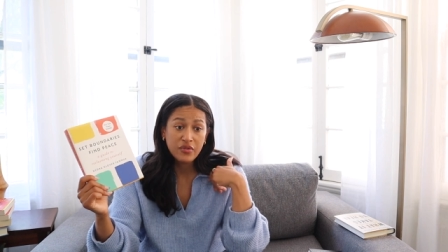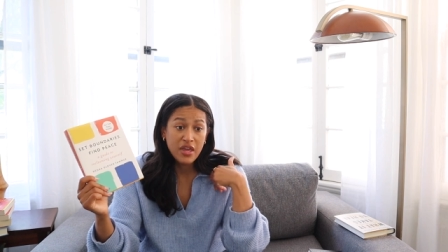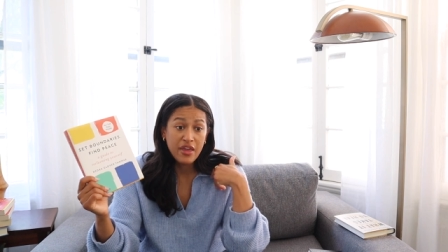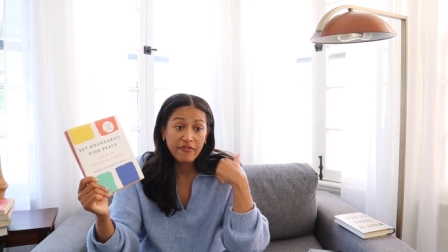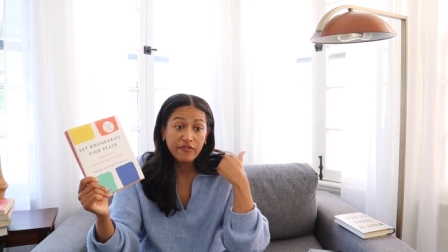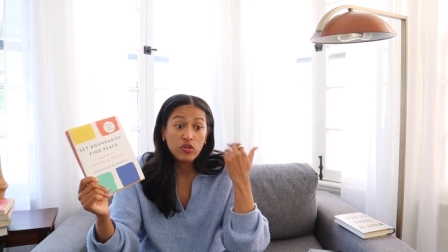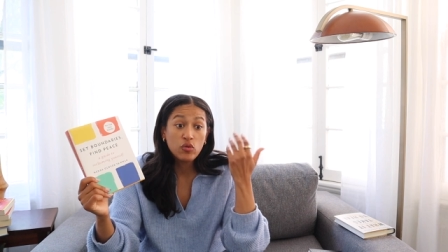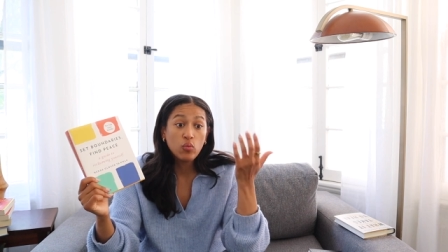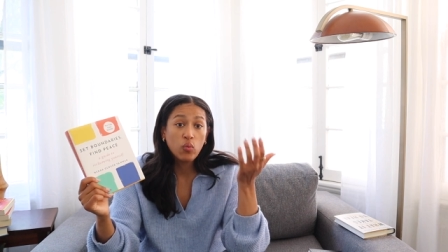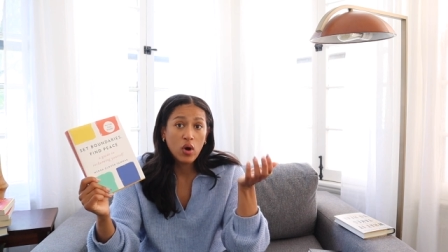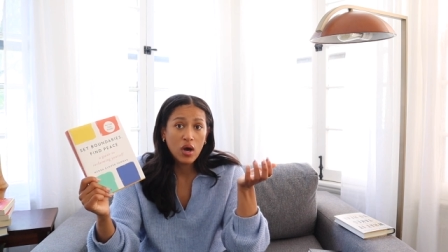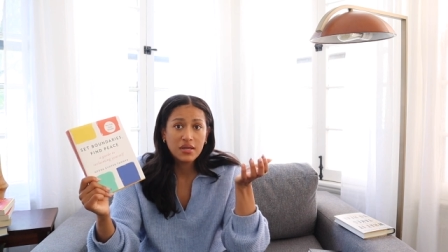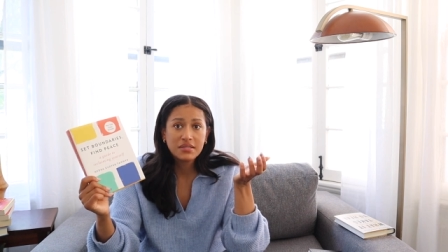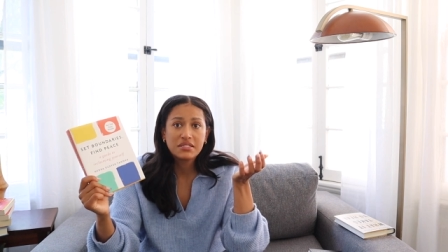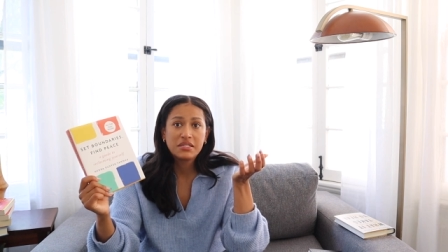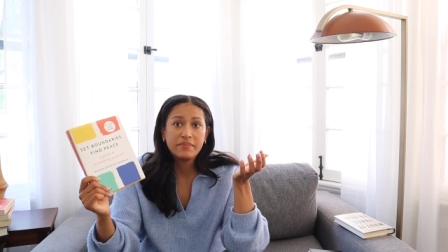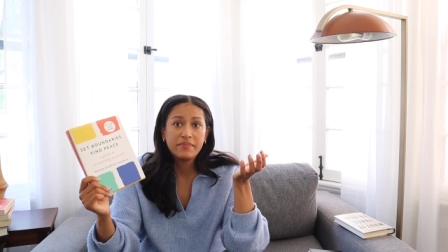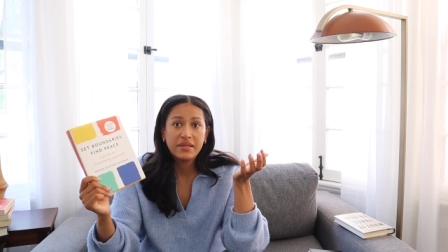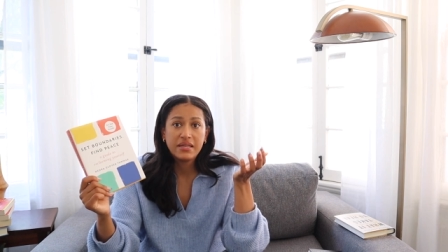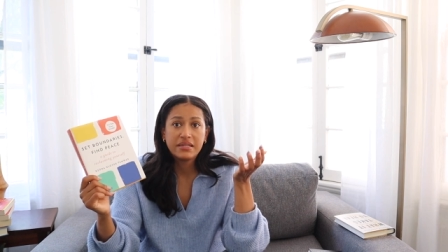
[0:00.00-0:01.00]
if you want
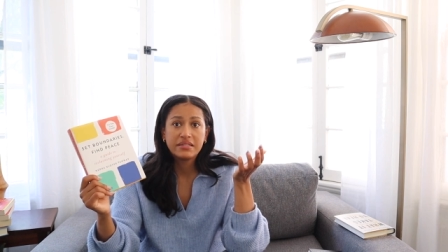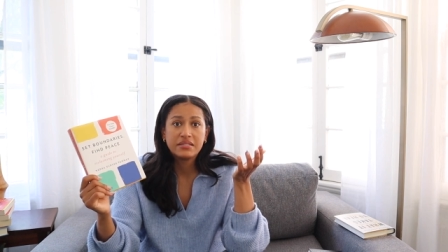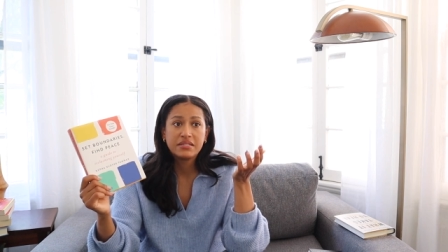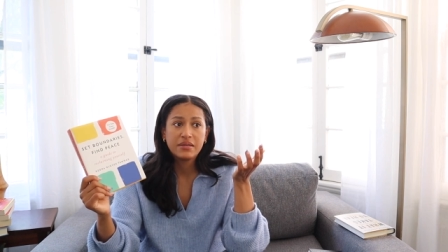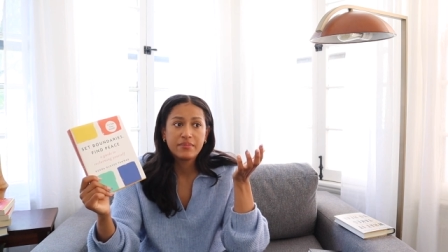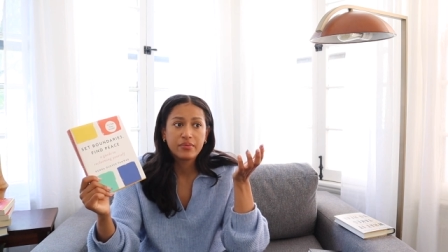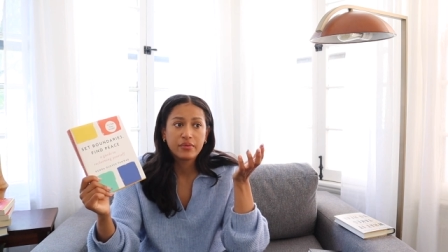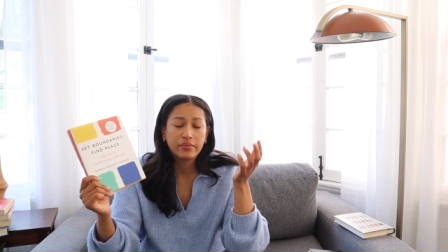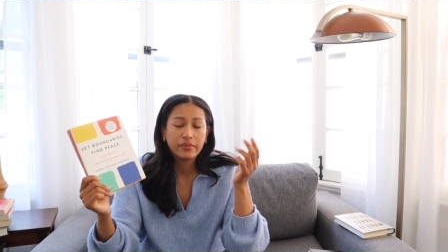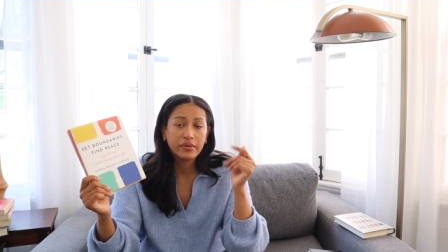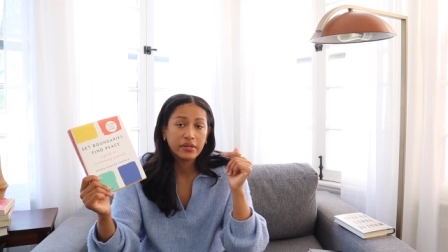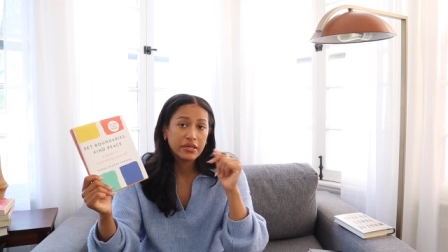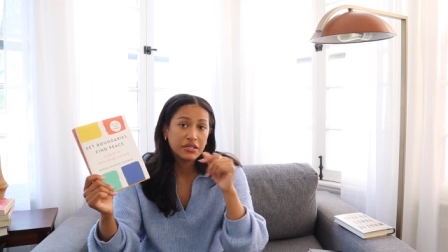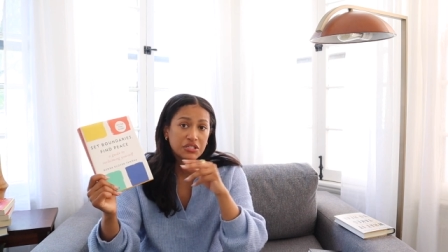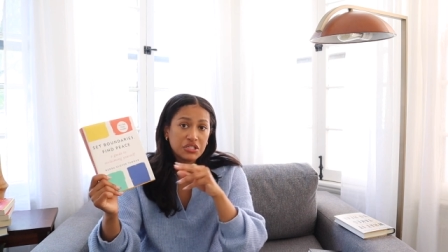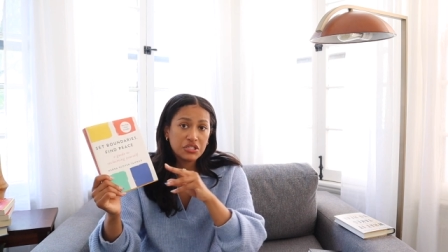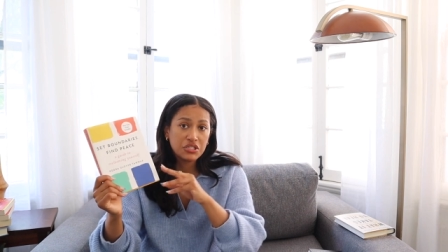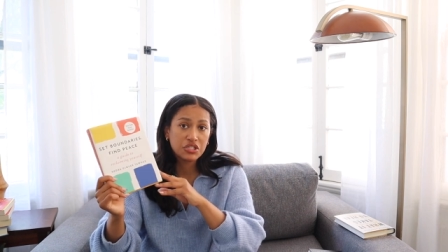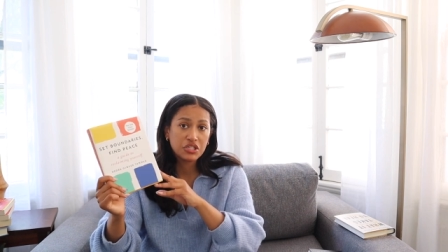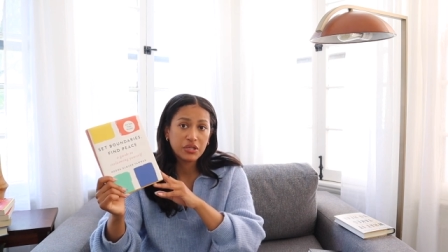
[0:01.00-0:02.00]
to be in deeper
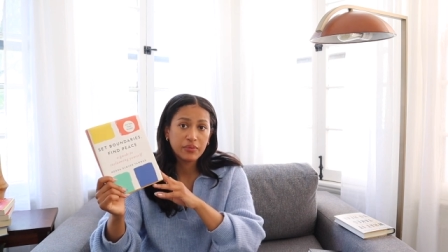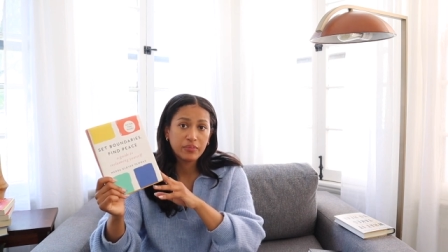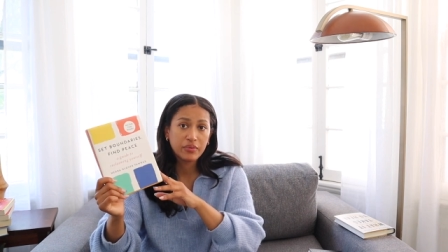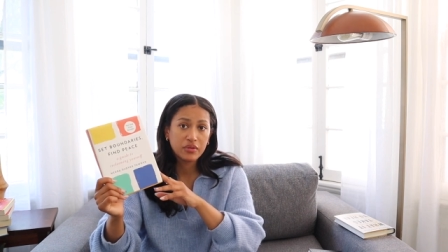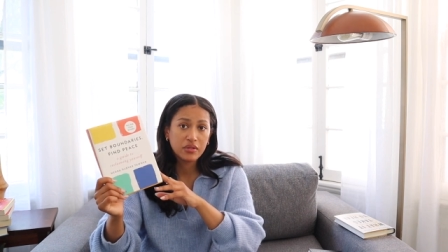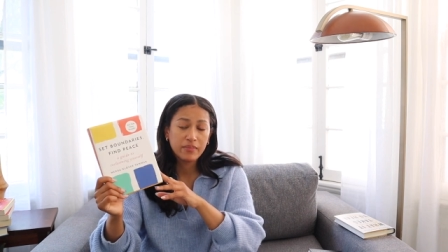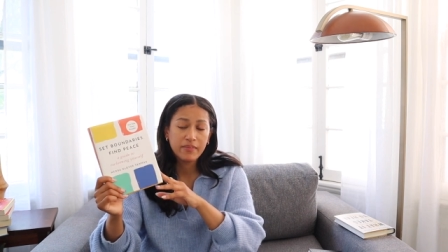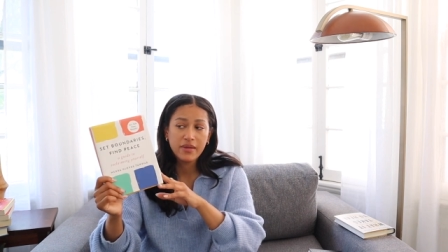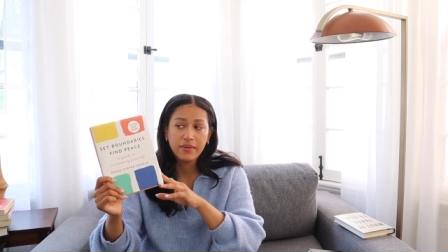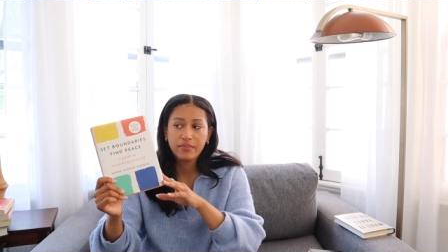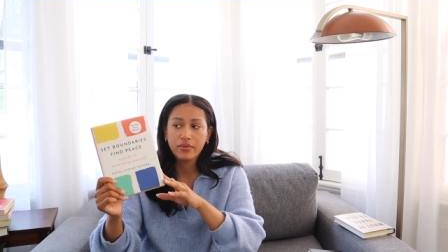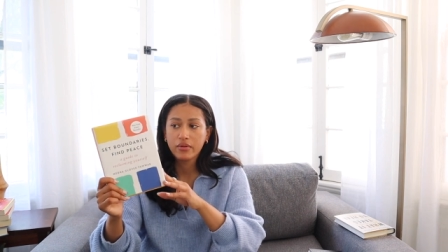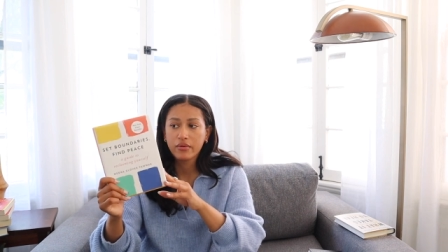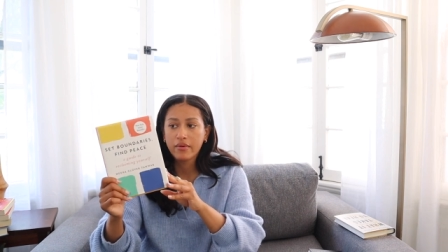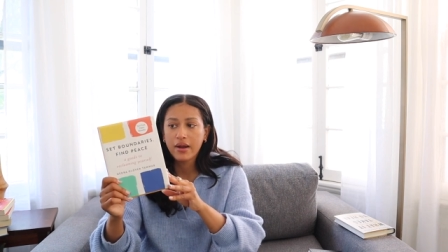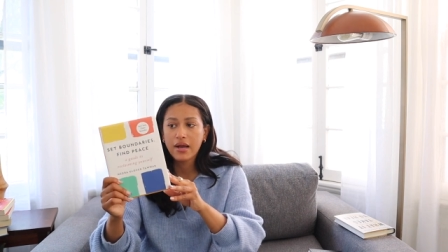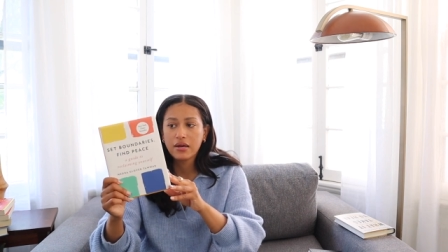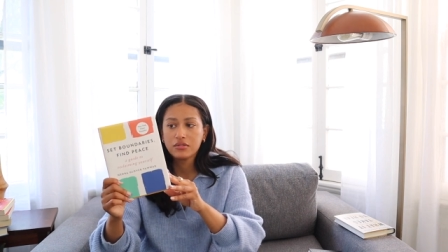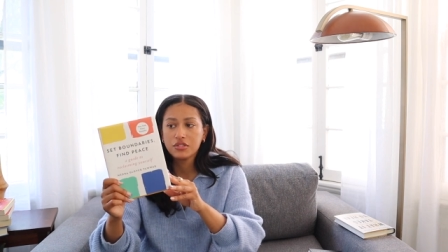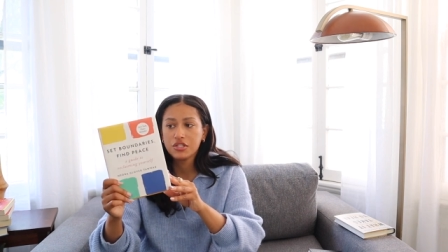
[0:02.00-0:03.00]
relationship with the people
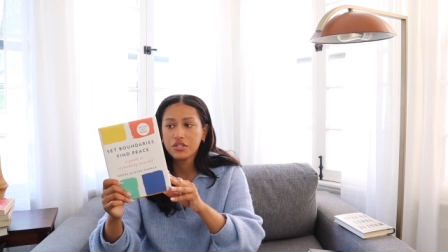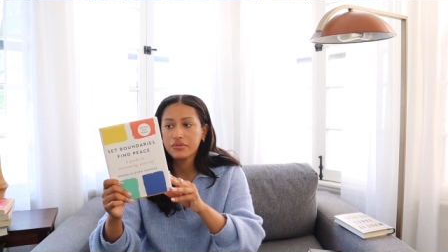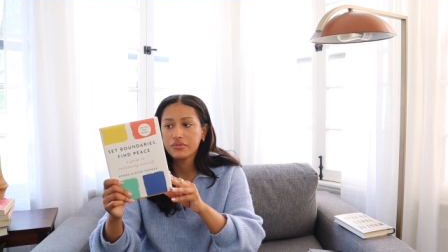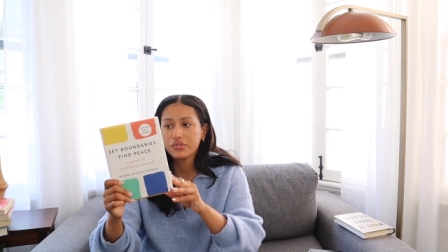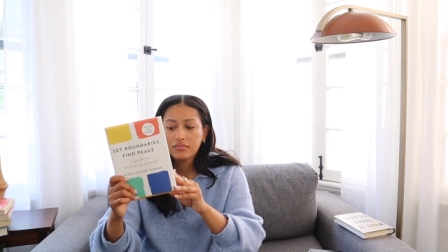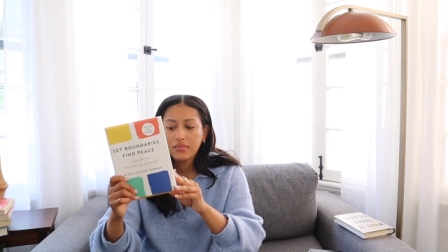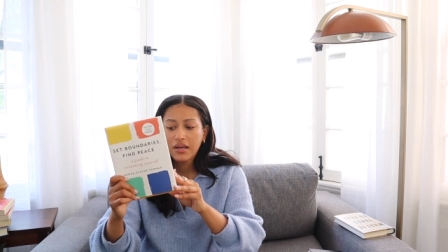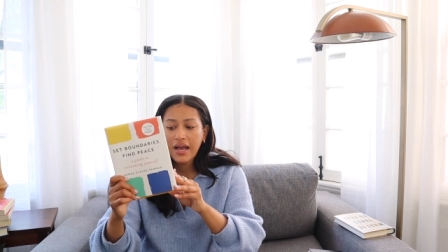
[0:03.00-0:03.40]
around you.